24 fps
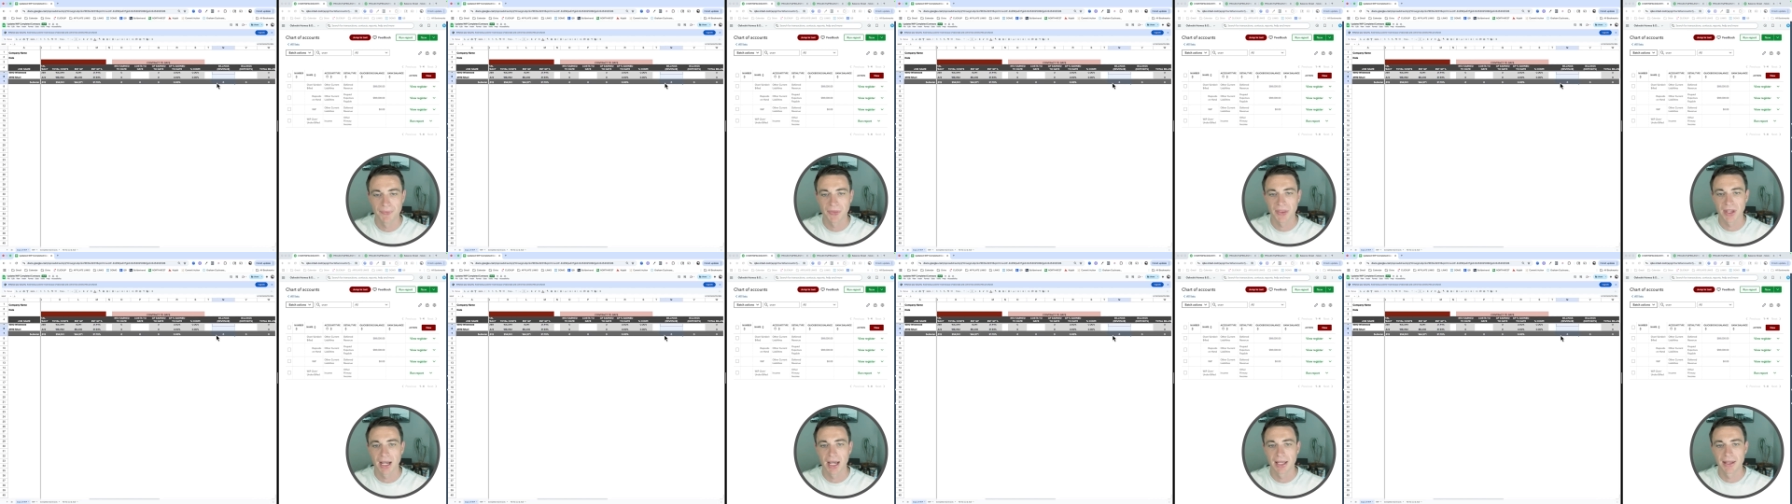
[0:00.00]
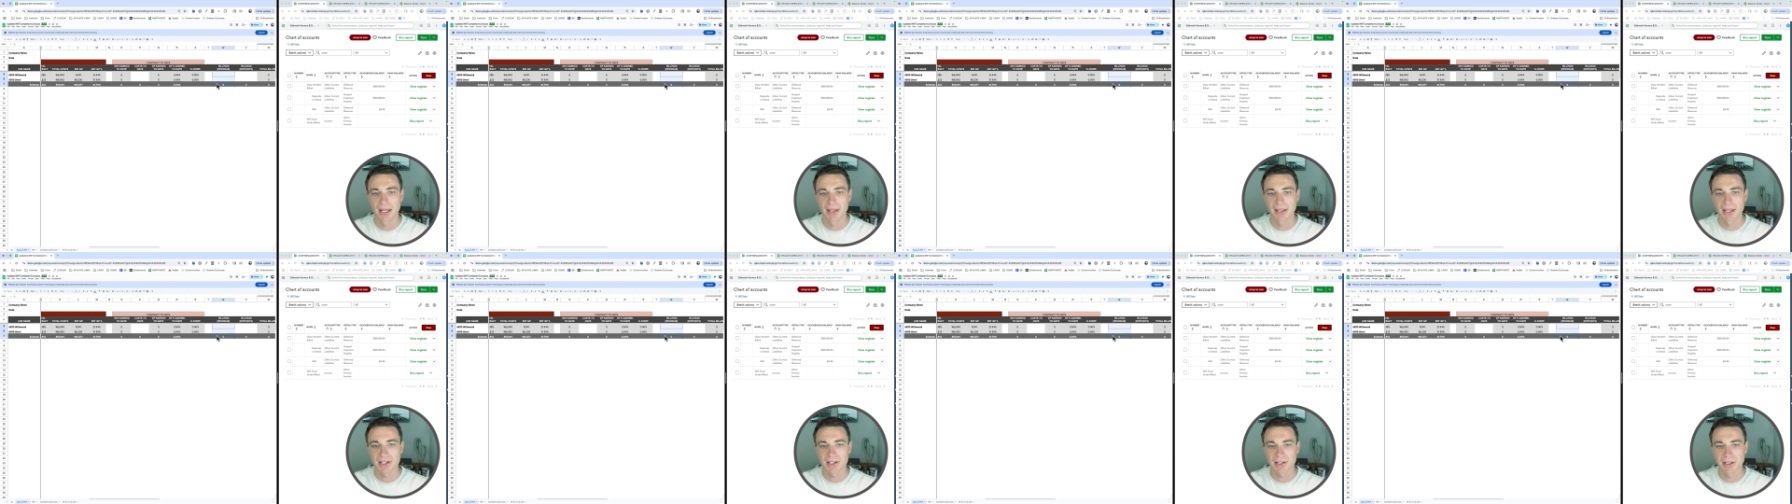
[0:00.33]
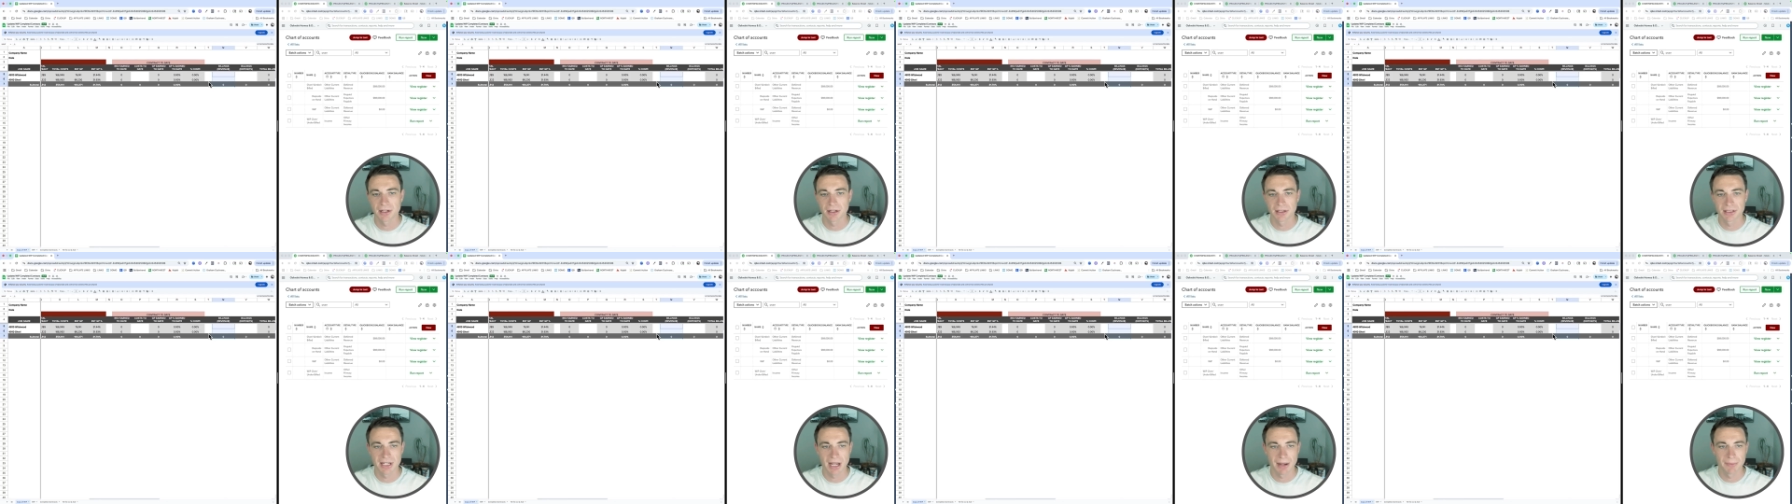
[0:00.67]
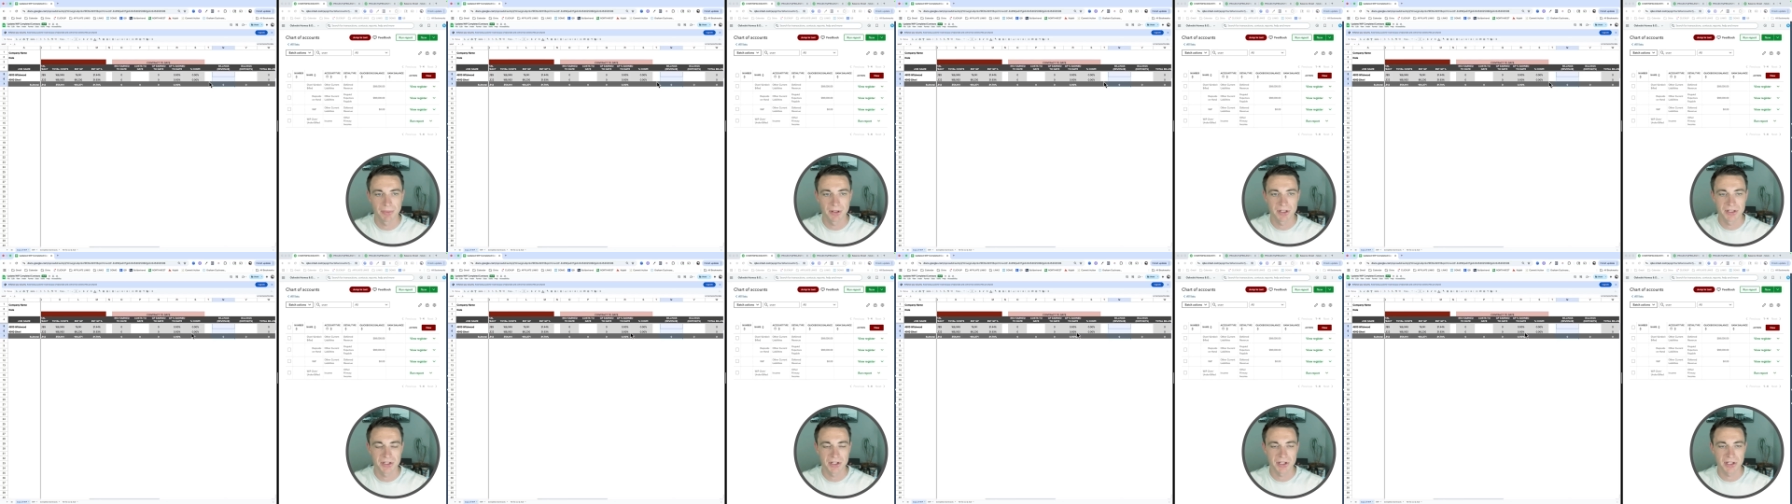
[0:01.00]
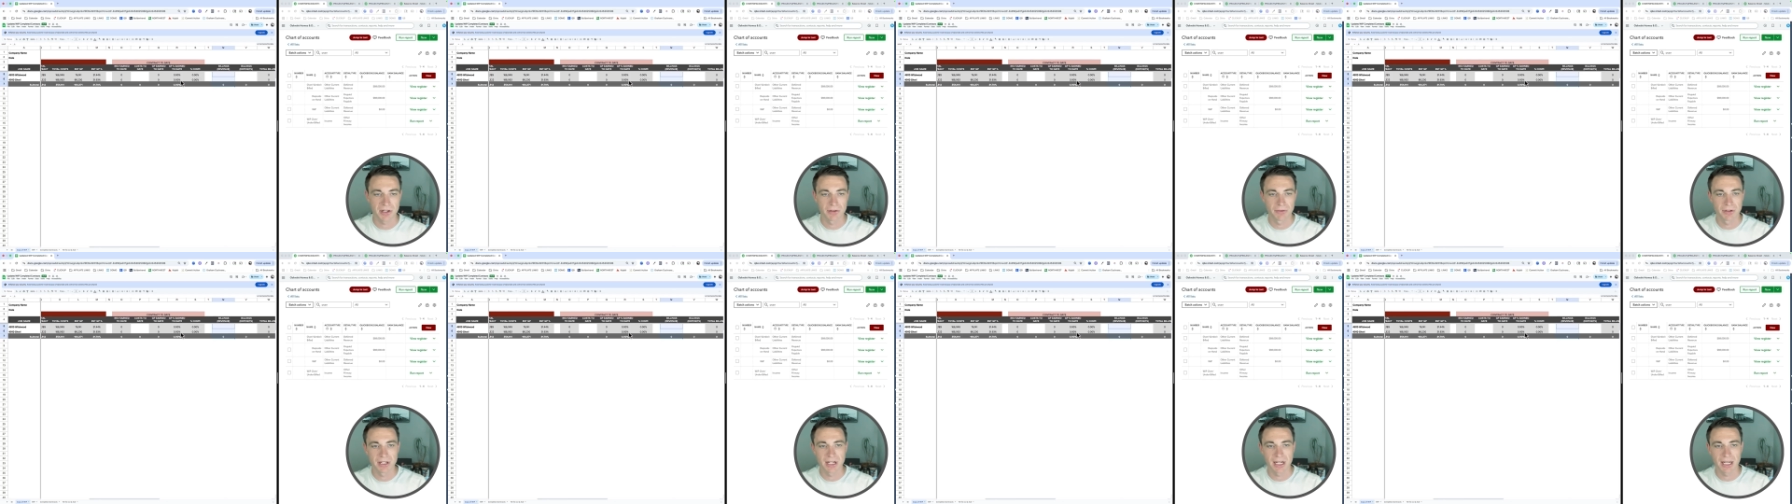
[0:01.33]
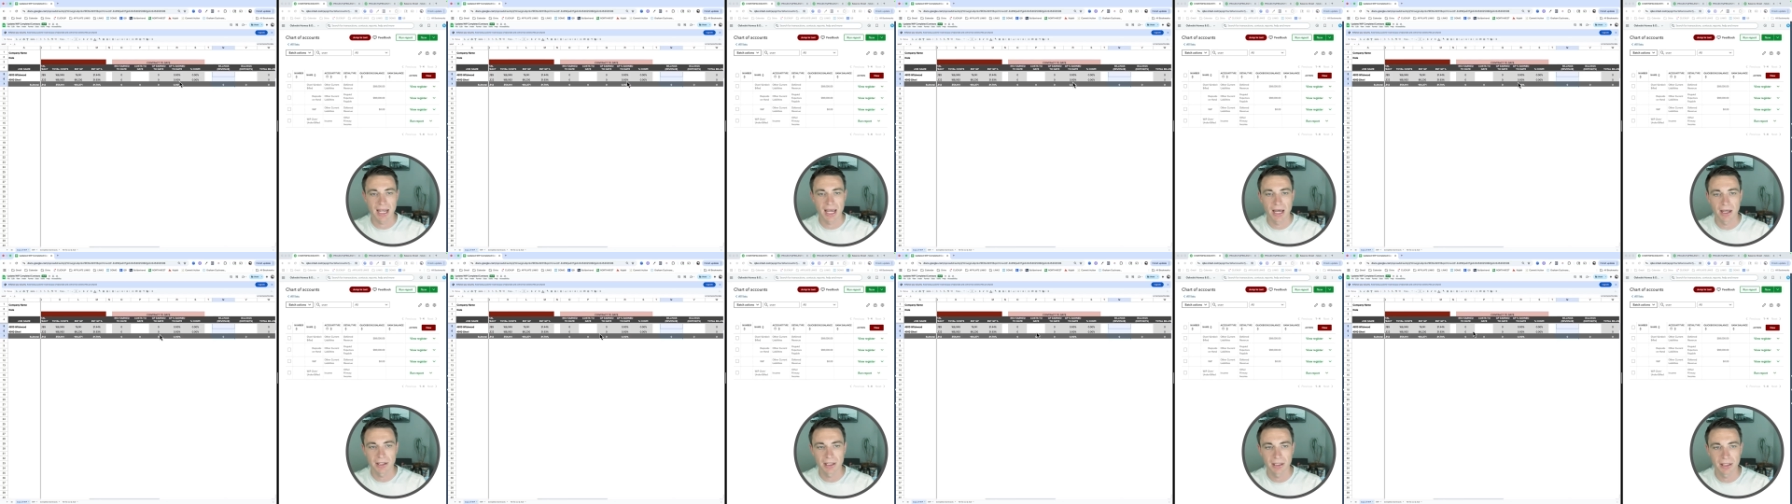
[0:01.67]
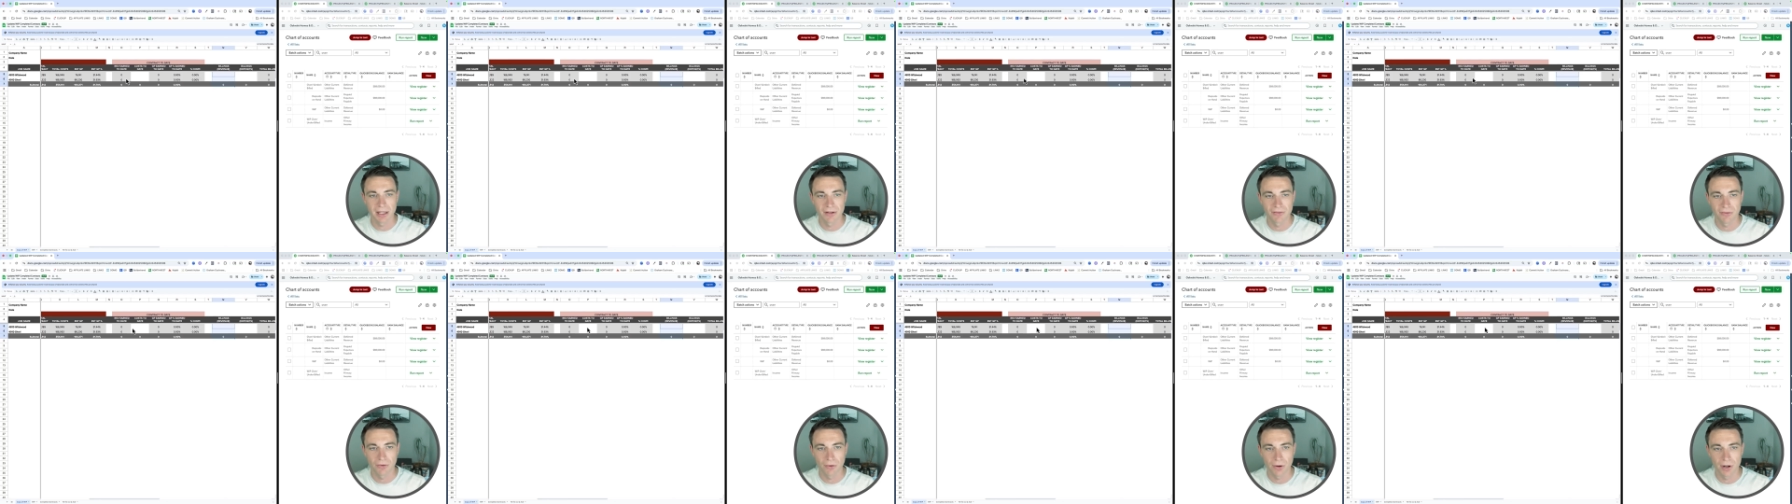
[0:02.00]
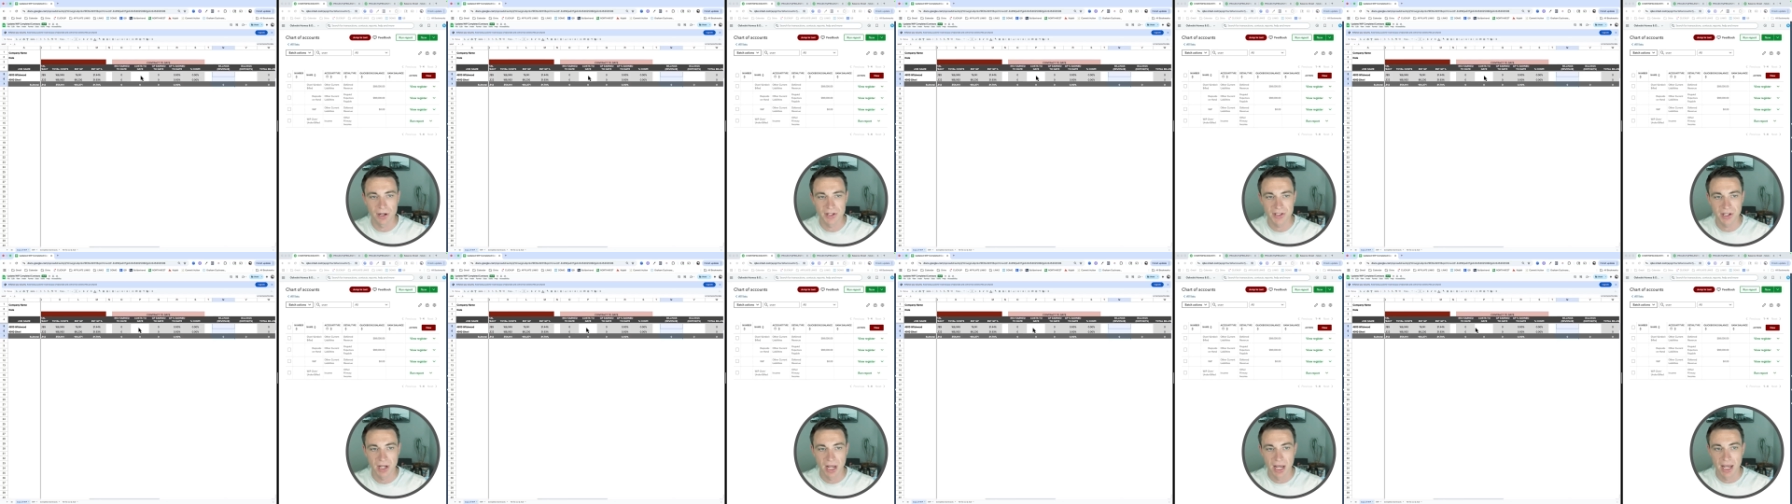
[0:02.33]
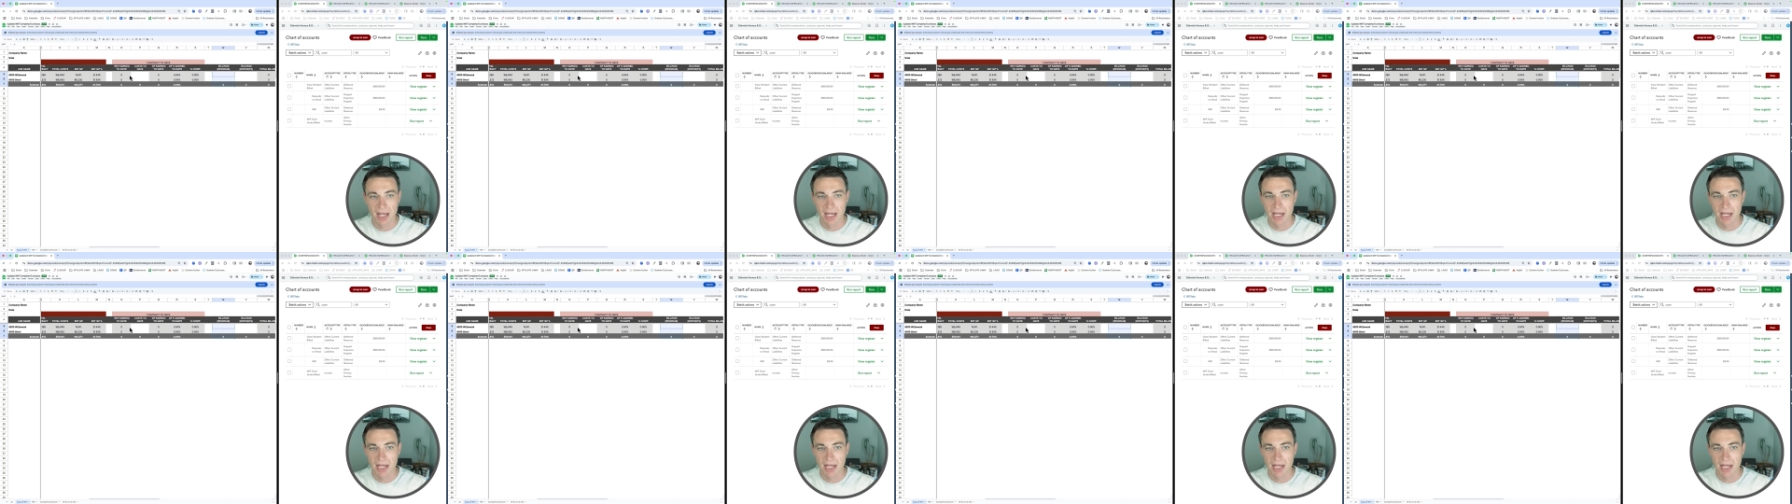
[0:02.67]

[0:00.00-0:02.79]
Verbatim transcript: And then this little template's just going to calculate for us,